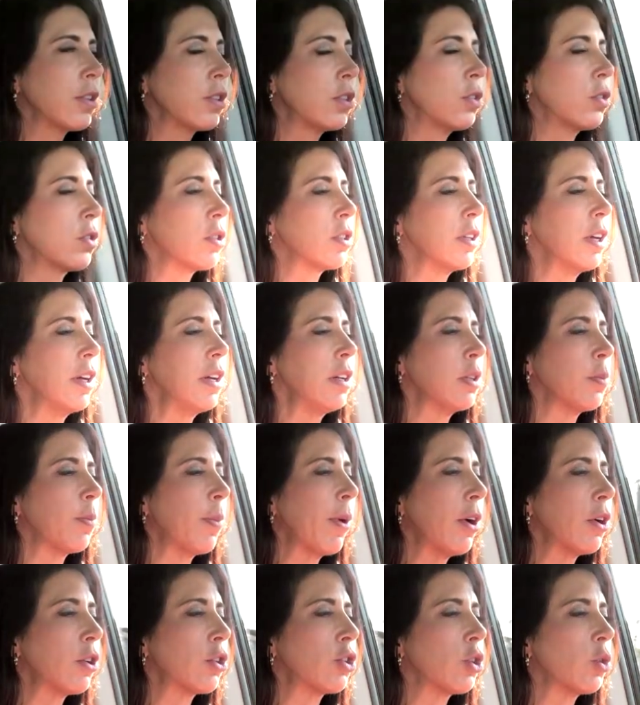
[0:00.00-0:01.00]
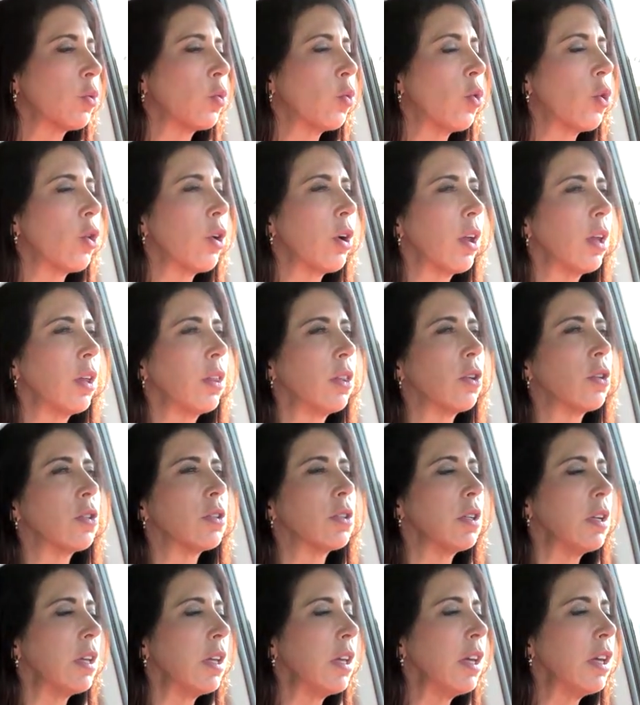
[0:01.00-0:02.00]
there is lane departure warning, there
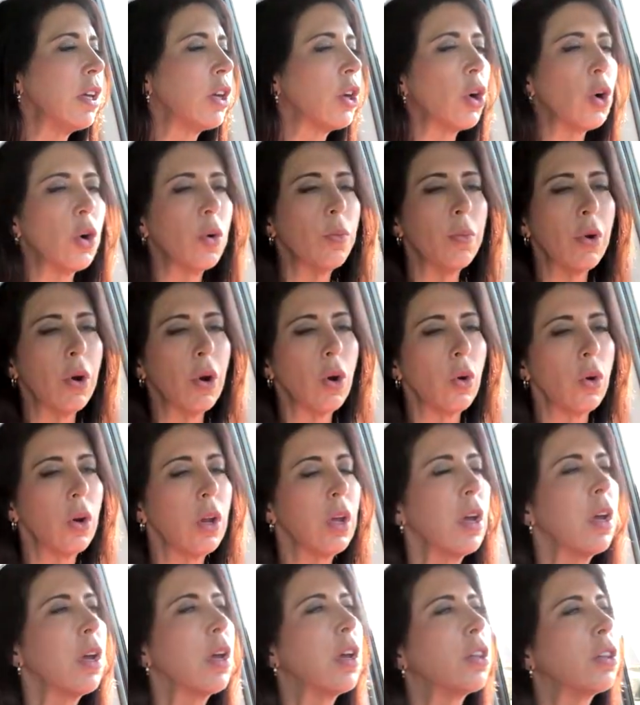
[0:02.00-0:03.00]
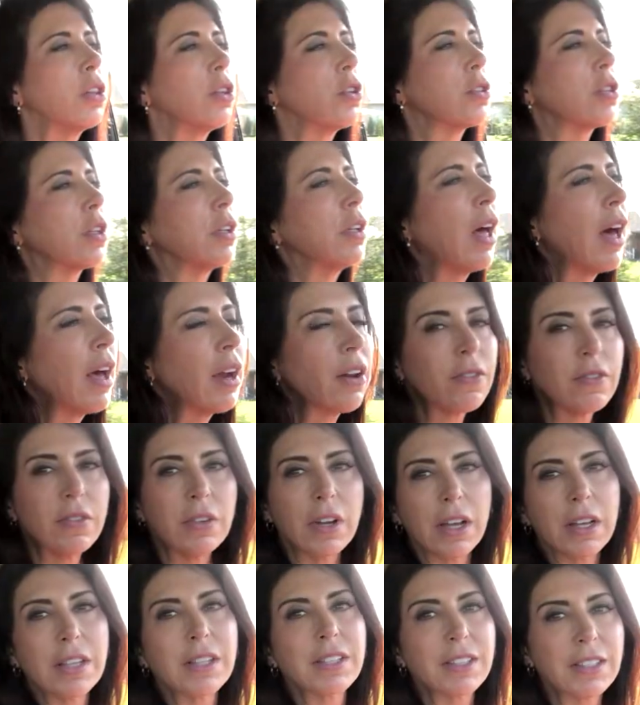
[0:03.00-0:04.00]
is an eco mode, there's a lot of
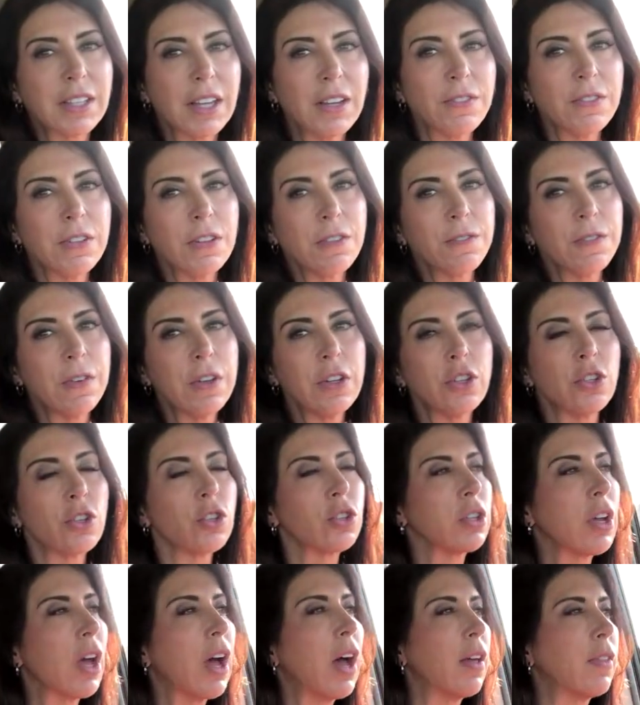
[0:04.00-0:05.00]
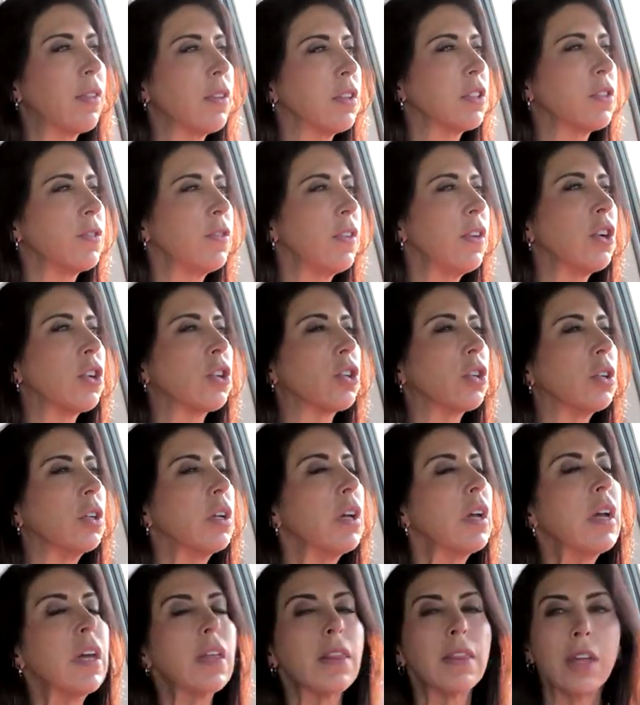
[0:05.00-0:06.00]
nice safety features on this
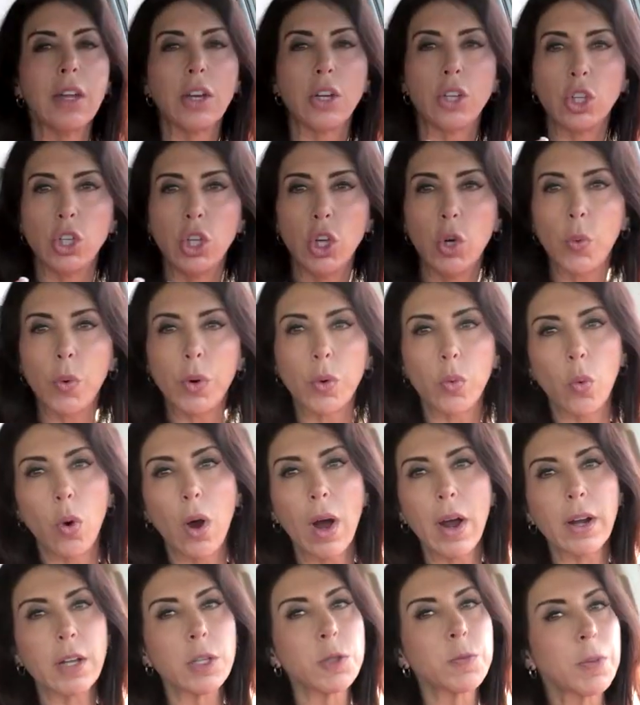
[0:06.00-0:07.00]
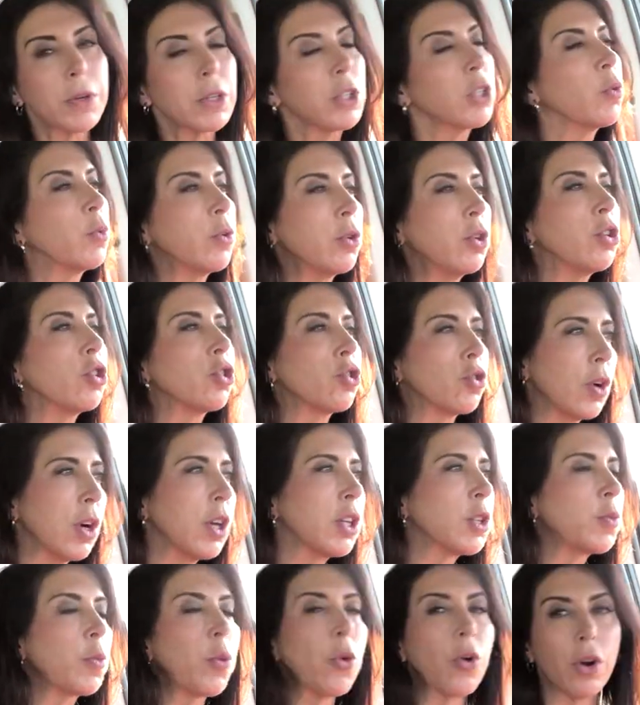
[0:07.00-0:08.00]
vehicle that you would want, especially when you're
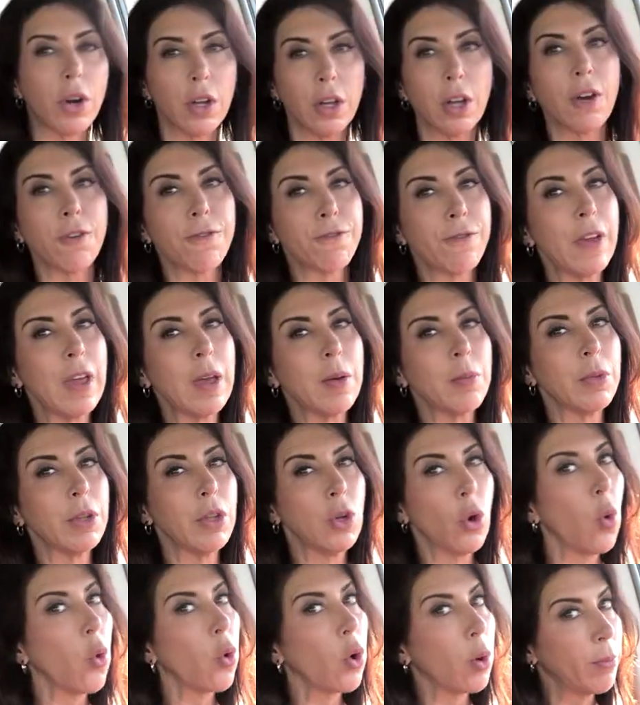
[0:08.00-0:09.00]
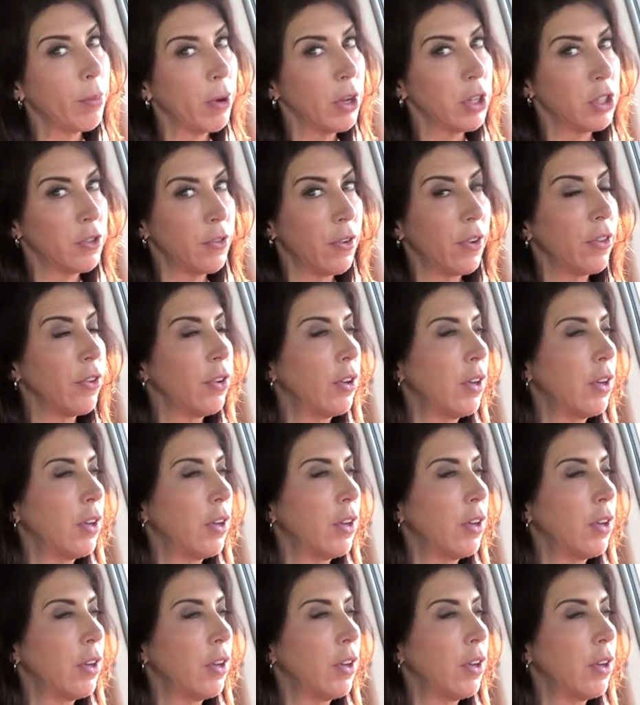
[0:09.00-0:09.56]
transporting a family or a bunch of other